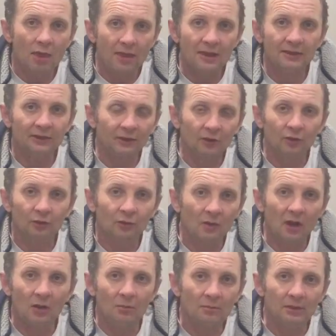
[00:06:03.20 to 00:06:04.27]
this is going to
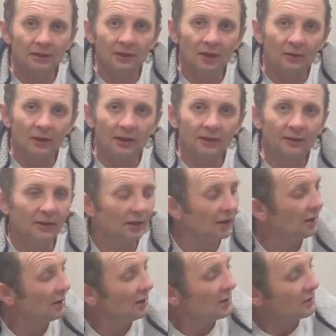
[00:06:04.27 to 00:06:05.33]
help me do it.
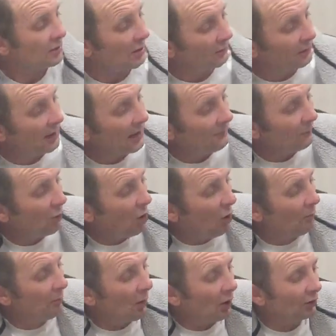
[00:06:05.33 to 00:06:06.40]
So yeah,
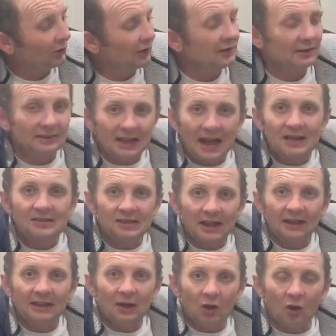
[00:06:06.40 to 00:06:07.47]
unboxing, let's
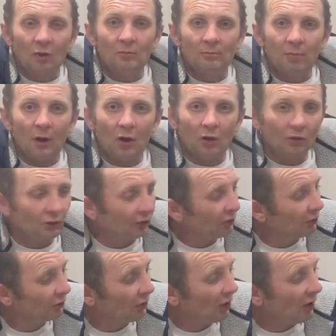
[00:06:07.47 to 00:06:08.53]
get it
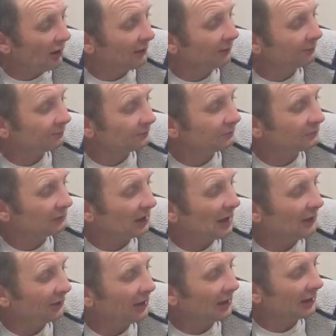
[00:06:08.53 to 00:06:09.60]
unboxed, right?
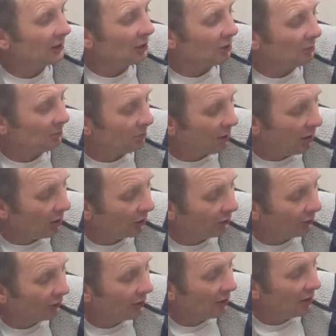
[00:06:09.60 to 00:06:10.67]
Let's get it
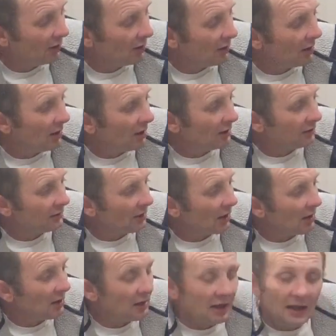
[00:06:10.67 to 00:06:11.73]
unboxed. And
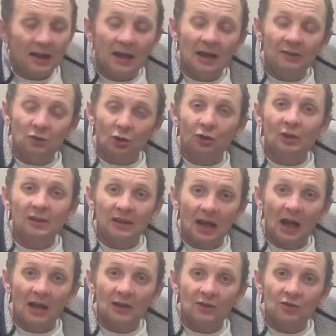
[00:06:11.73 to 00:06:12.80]
it, just in
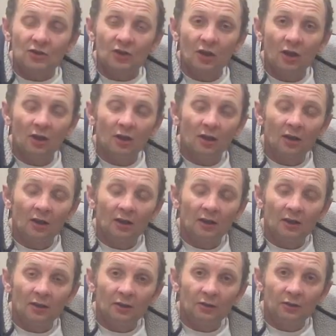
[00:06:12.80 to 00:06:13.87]
case
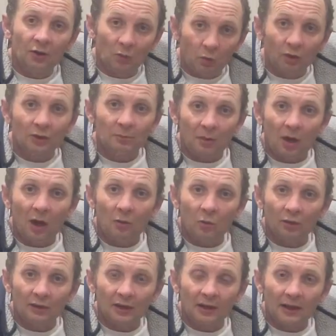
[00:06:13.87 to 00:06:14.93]
you want to buy
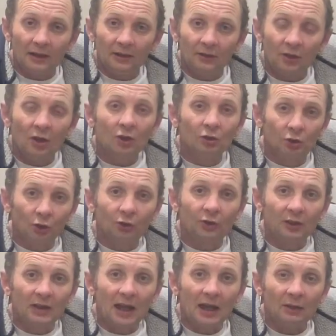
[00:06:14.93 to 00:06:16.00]
one of these, just
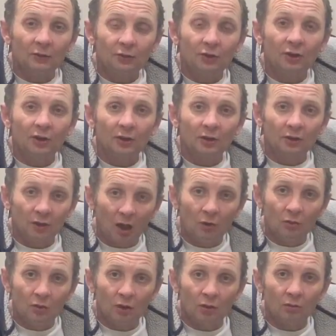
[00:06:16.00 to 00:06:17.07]
go down to your
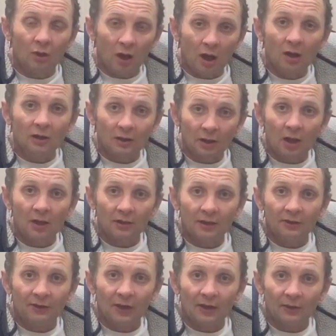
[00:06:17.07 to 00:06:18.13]
local early
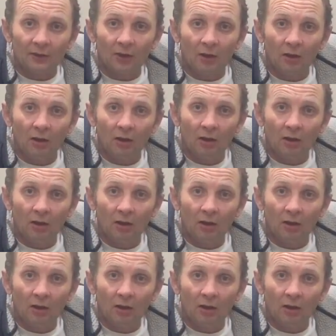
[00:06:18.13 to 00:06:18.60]
learning centre